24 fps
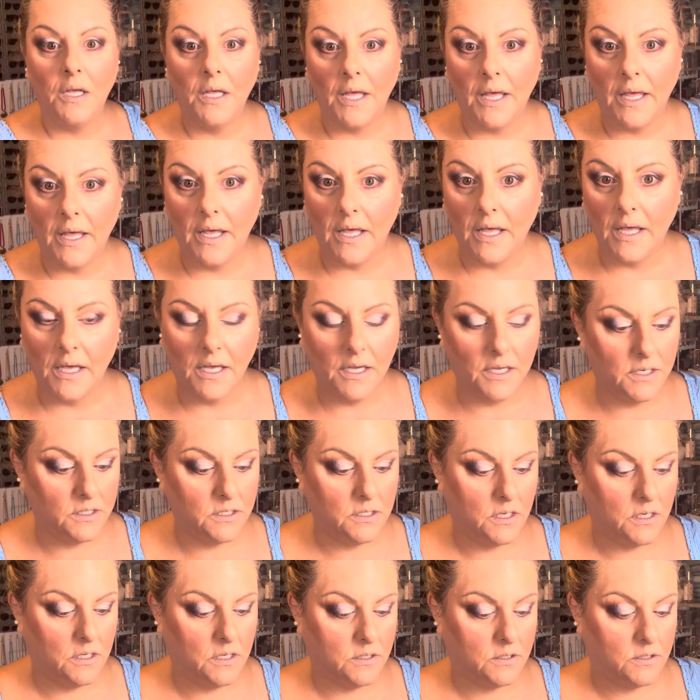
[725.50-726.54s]

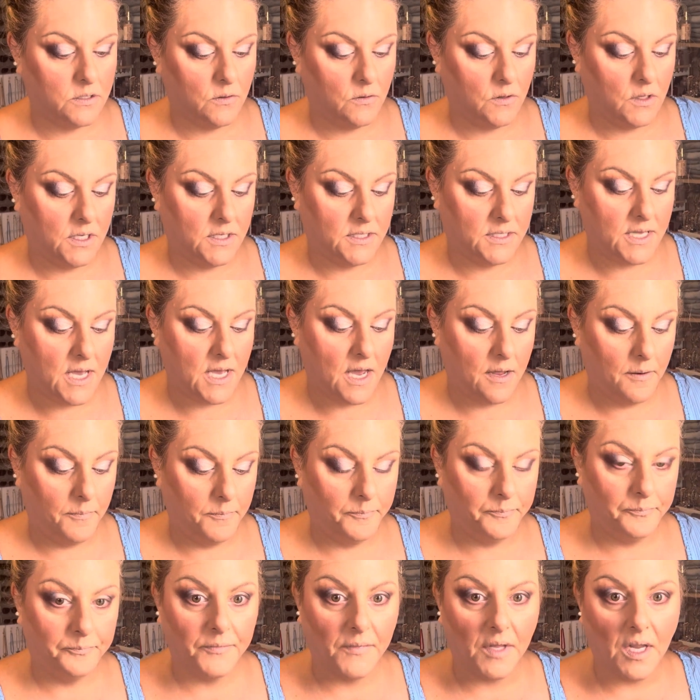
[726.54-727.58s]
And so there's that.
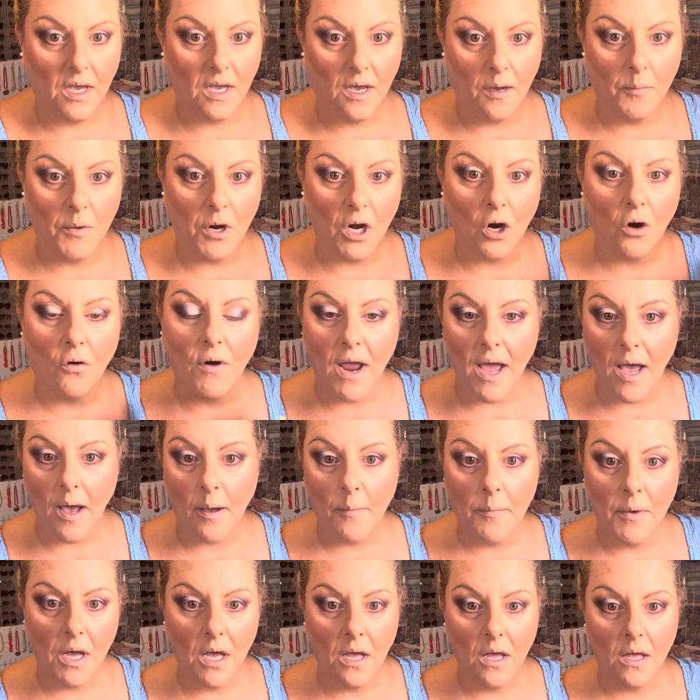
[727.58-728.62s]
I'm gonna
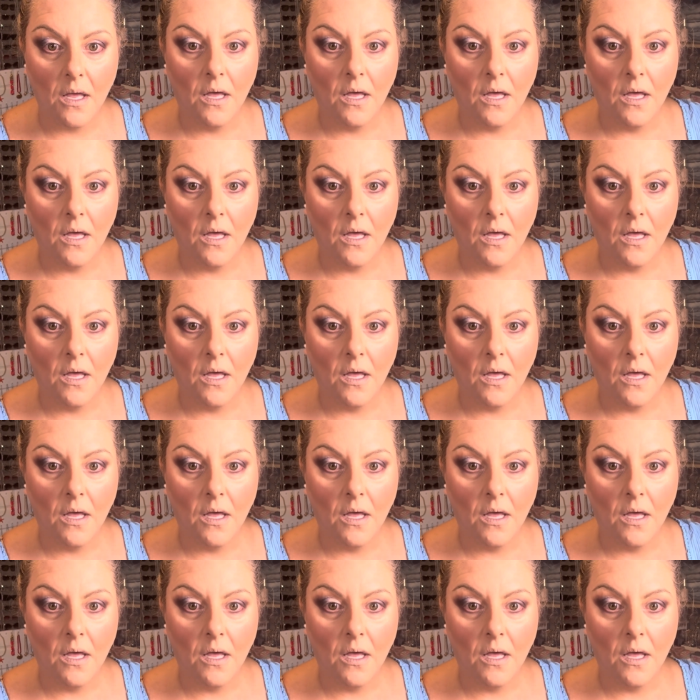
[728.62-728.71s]
grab